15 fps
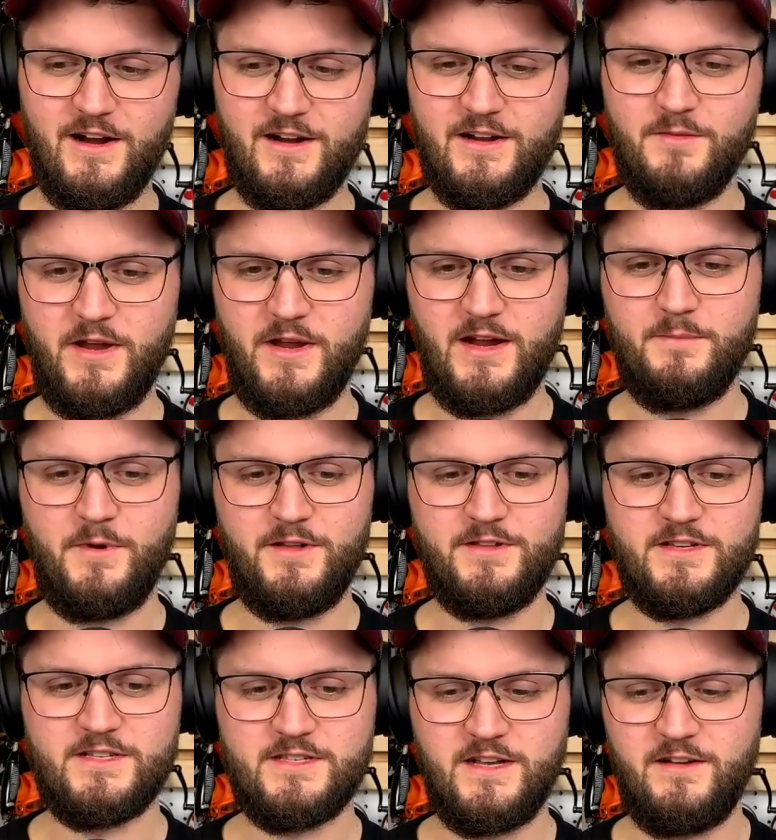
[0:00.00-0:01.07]
are going to pick up
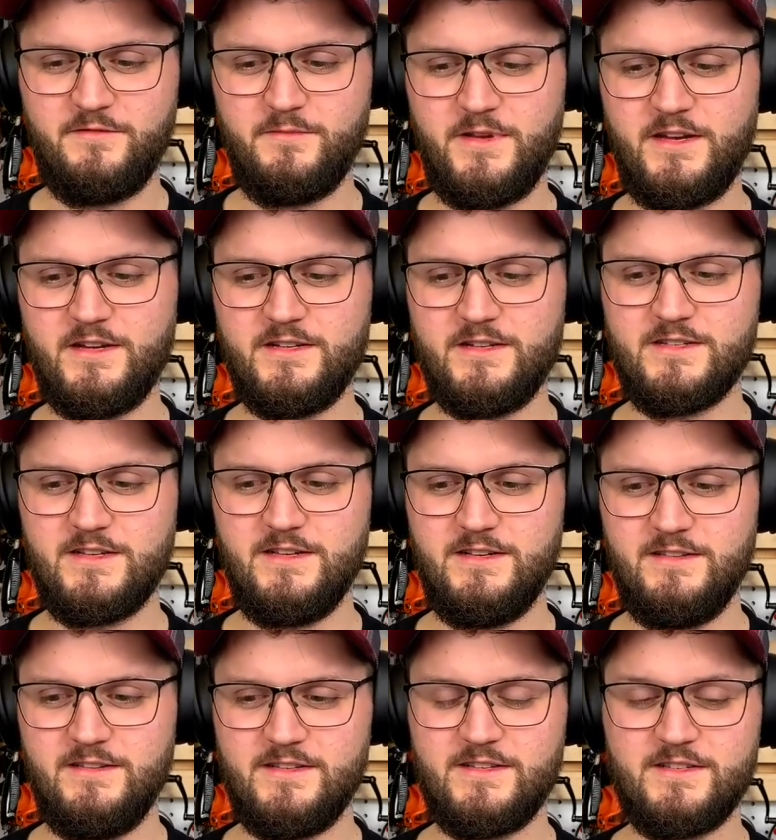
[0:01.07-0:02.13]
on this stuff because
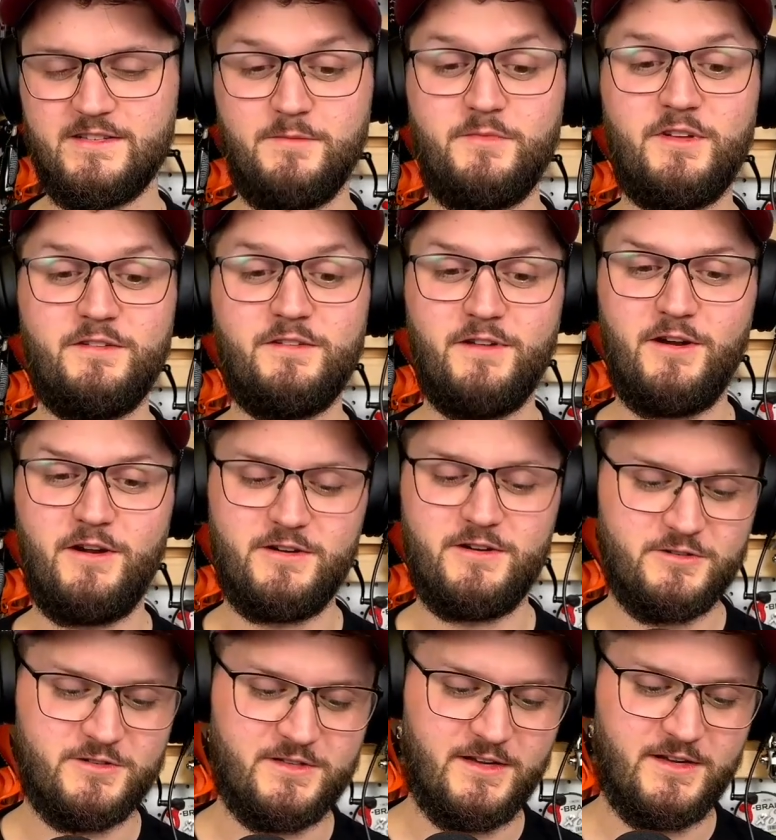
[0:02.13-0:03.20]
this is something
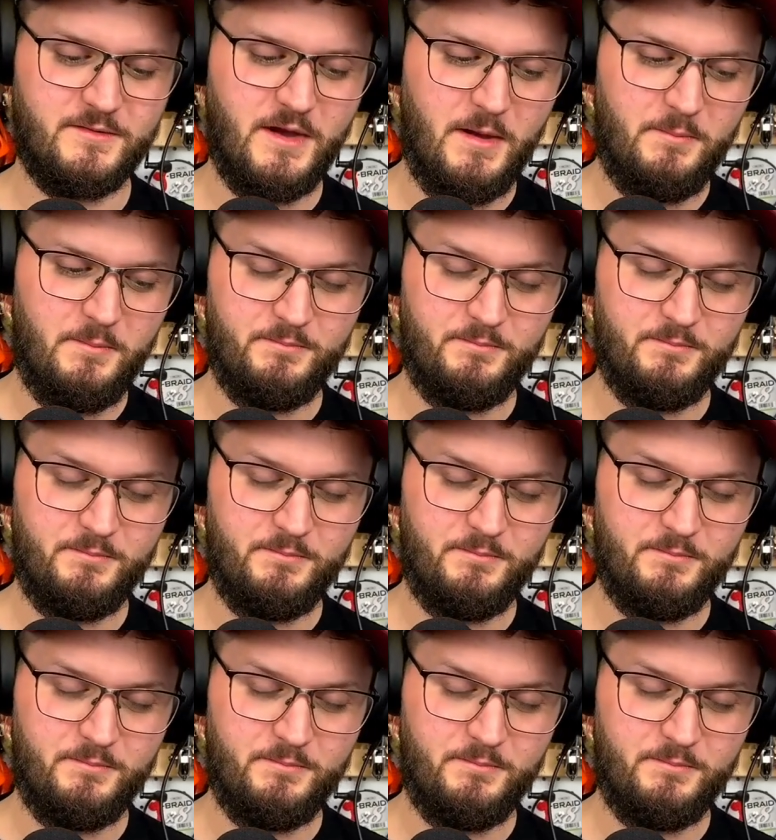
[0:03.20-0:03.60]
very interesting.